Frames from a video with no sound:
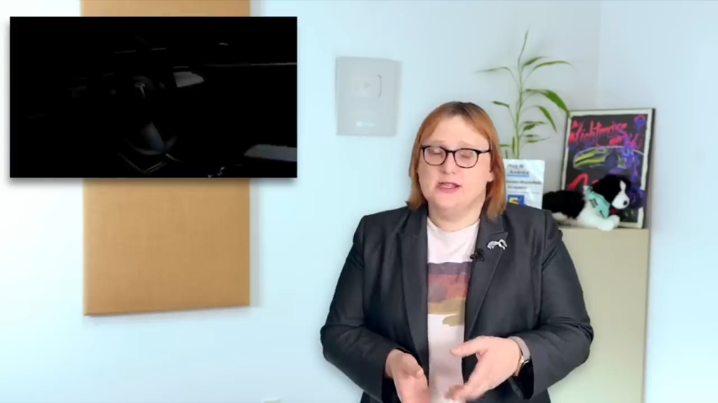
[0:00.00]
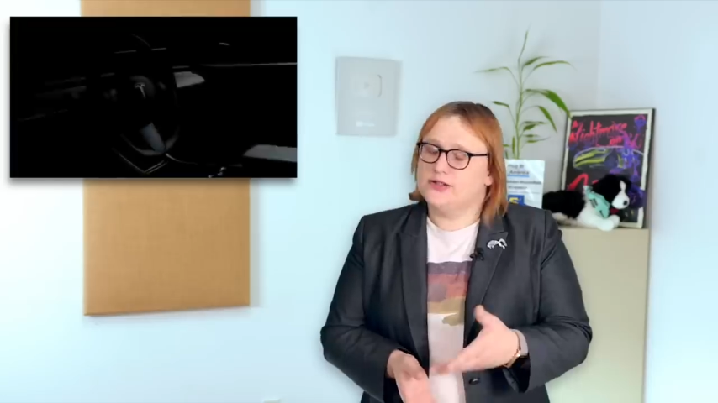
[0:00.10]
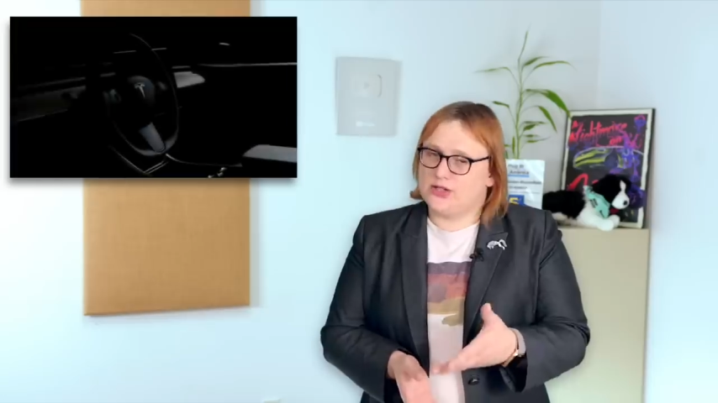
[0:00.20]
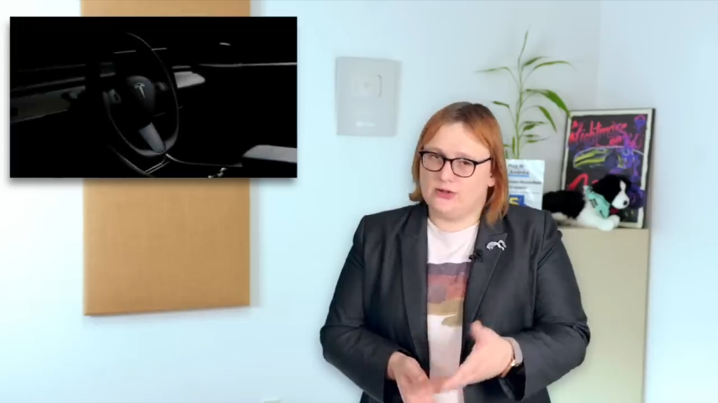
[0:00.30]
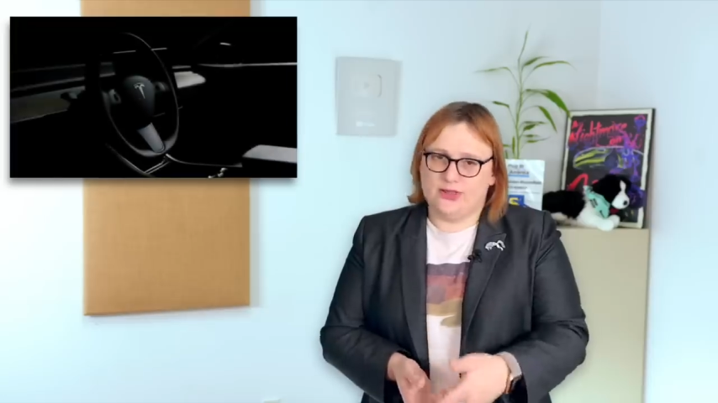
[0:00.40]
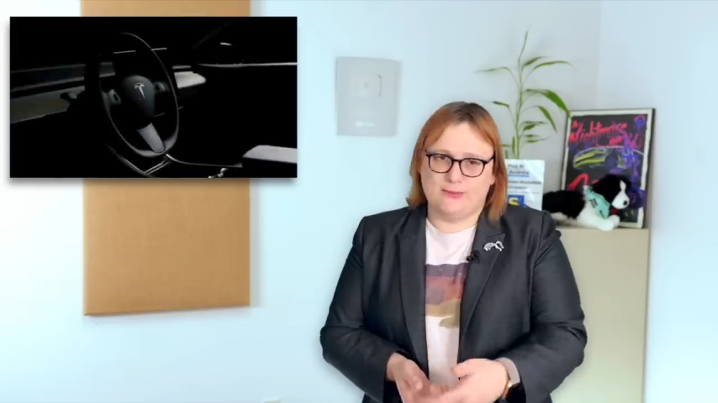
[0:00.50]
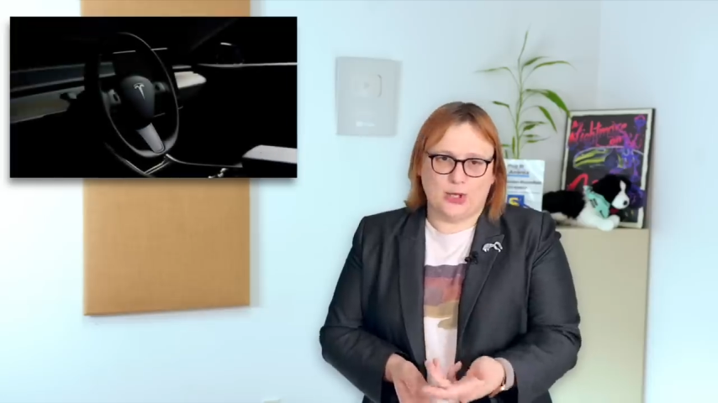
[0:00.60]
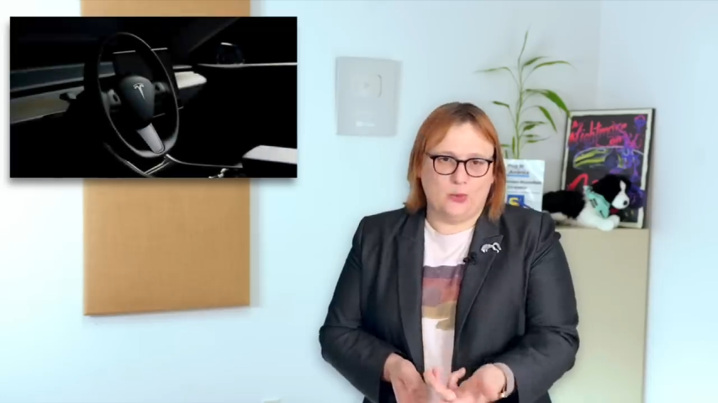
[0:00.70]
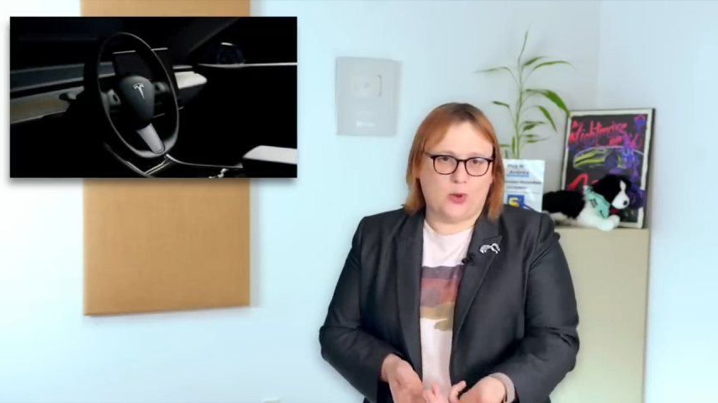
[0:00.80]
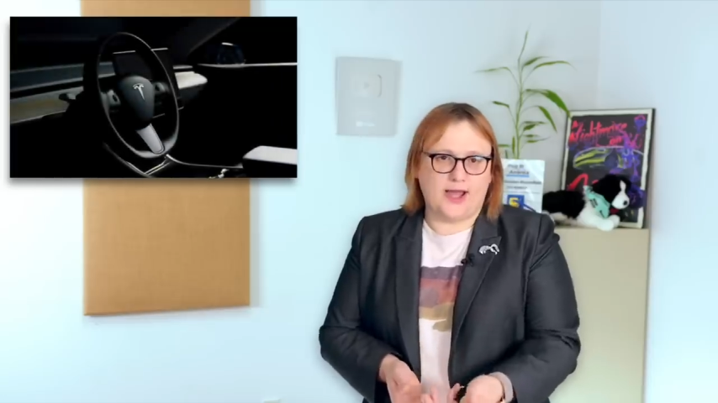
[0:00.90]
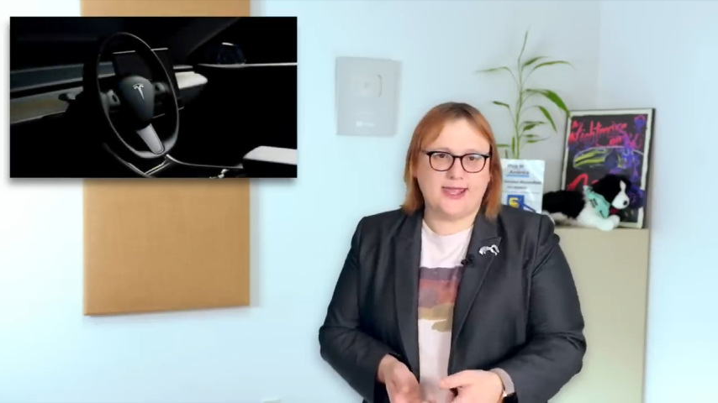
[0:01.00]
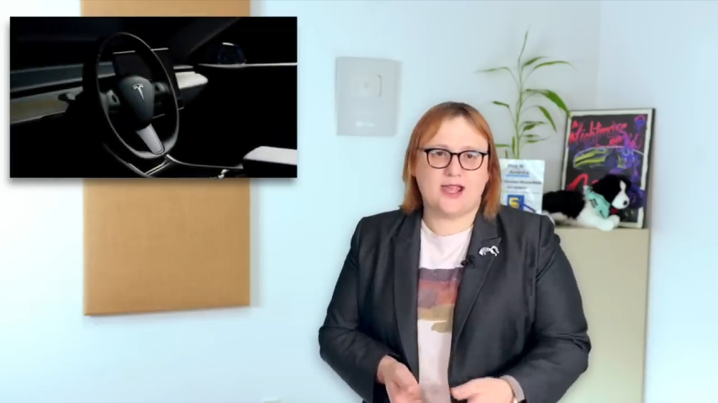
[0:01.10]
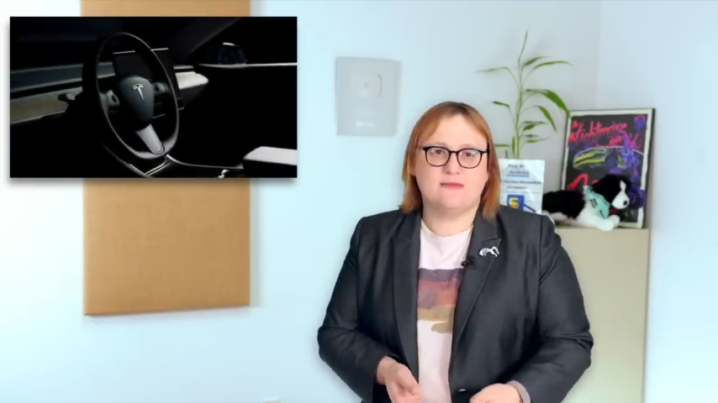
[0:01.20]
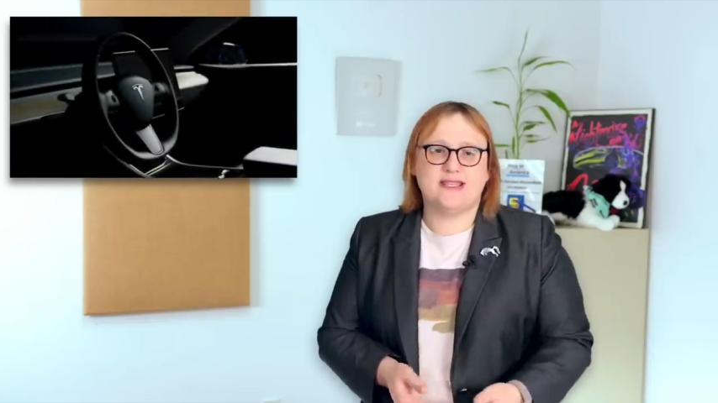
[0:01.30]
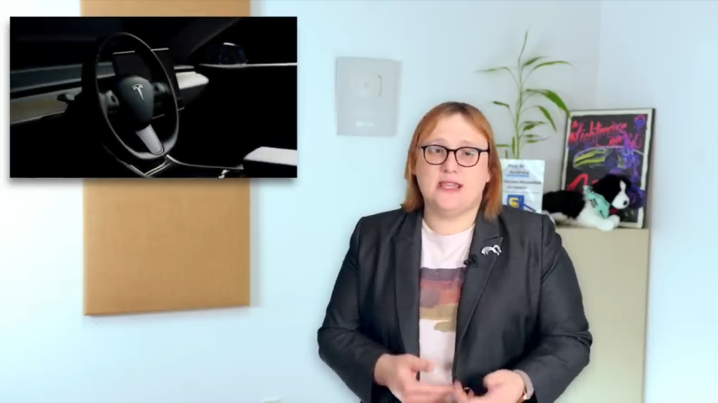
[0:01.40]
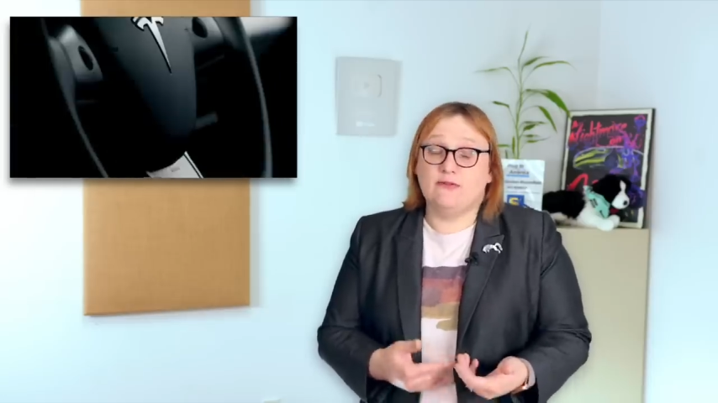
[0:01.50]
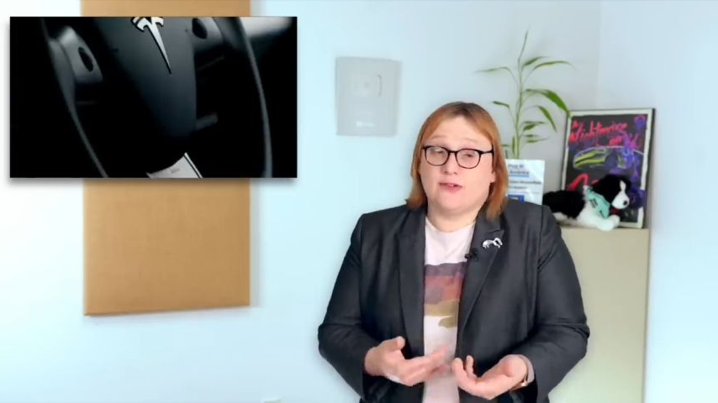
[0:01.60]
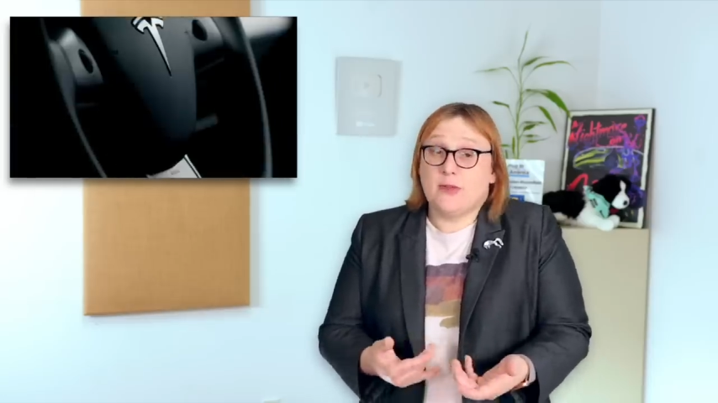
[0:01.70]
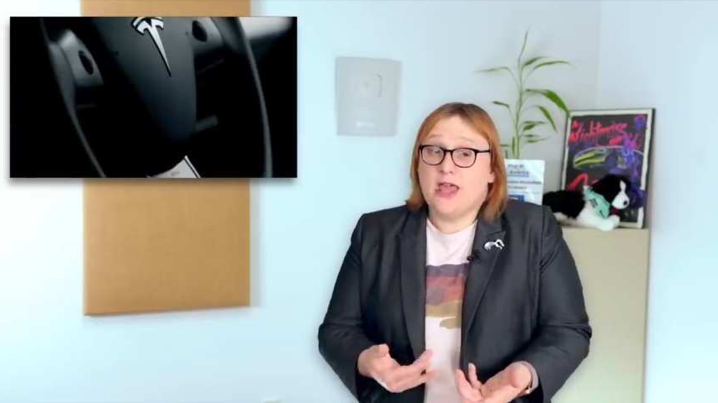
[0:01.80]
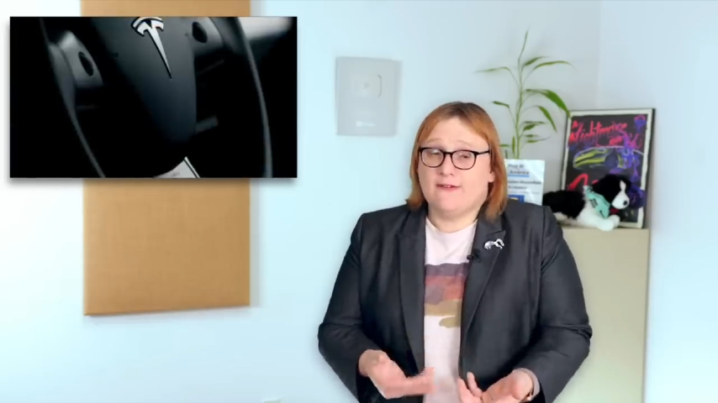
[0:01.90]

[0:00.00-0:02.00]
Sure, the Model Y comes in from